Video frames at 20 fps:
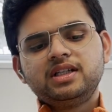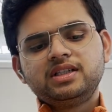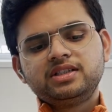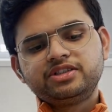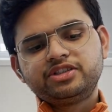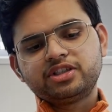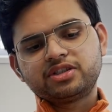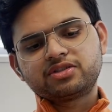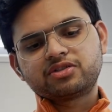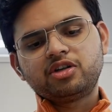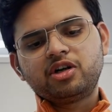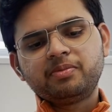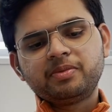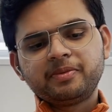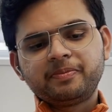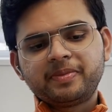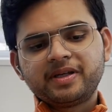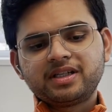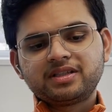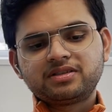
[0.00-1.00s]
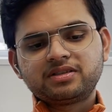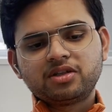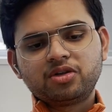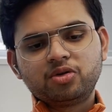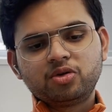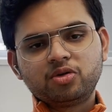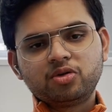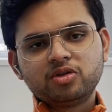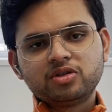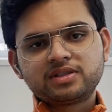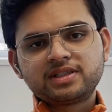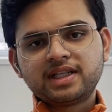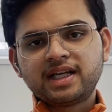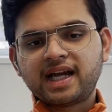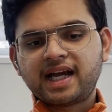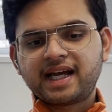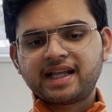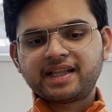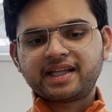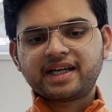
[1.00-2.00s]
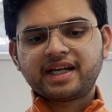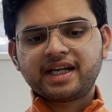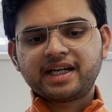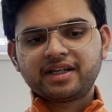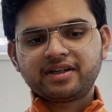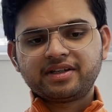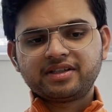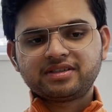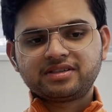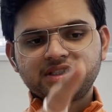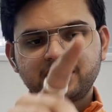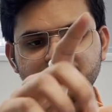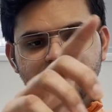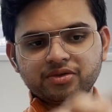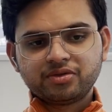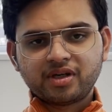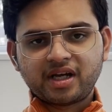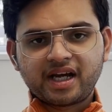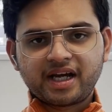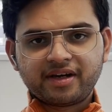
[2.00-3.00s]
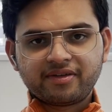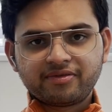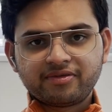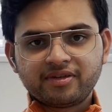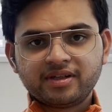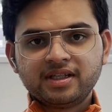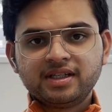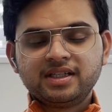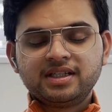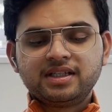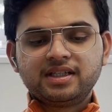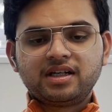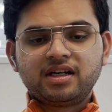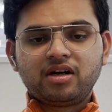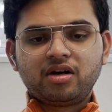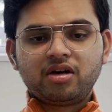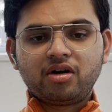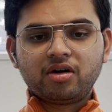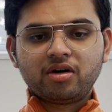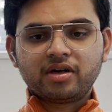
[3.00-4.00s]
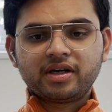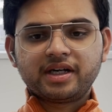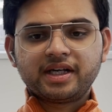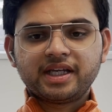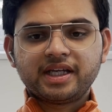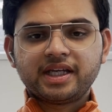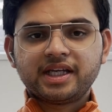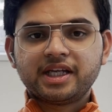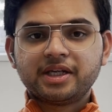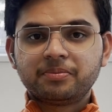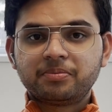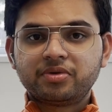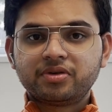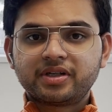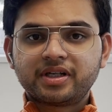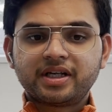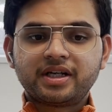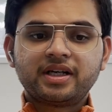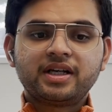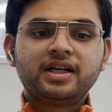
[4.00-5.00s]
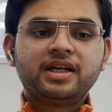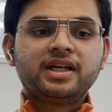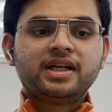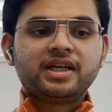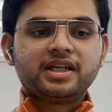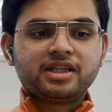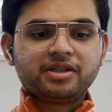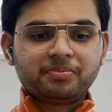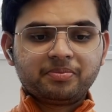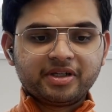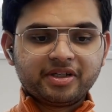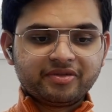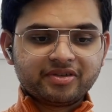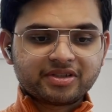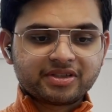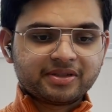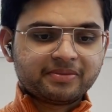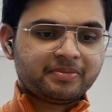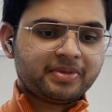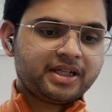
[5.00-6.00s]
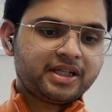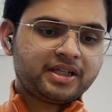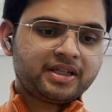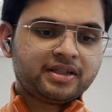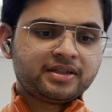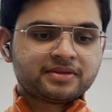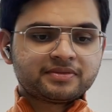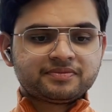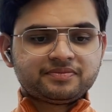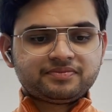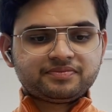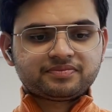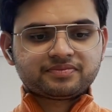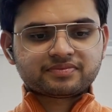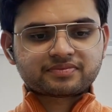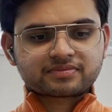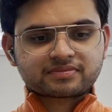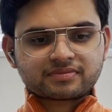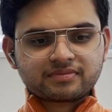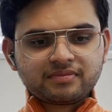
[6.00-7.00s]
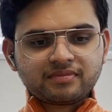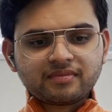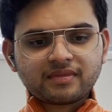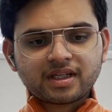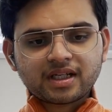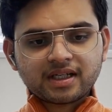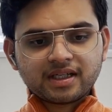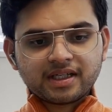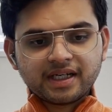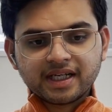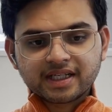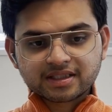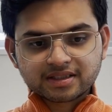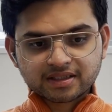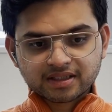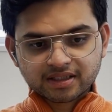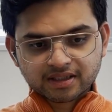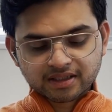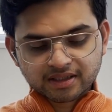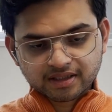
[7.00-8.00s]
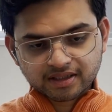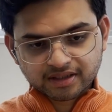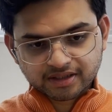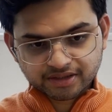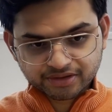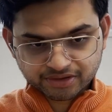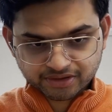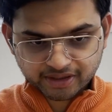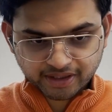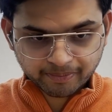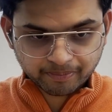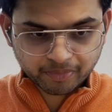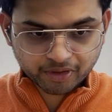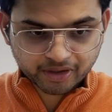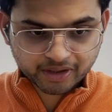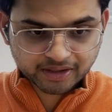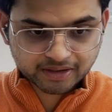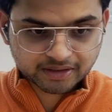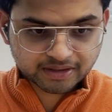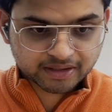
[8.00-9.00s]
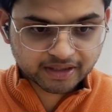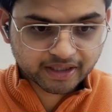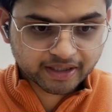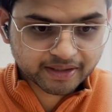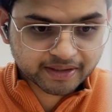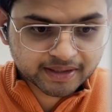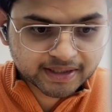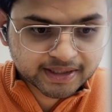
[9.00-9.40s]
just copy paste the goals and the categories that you have already inputted in the previous template. Next, this is the important thing: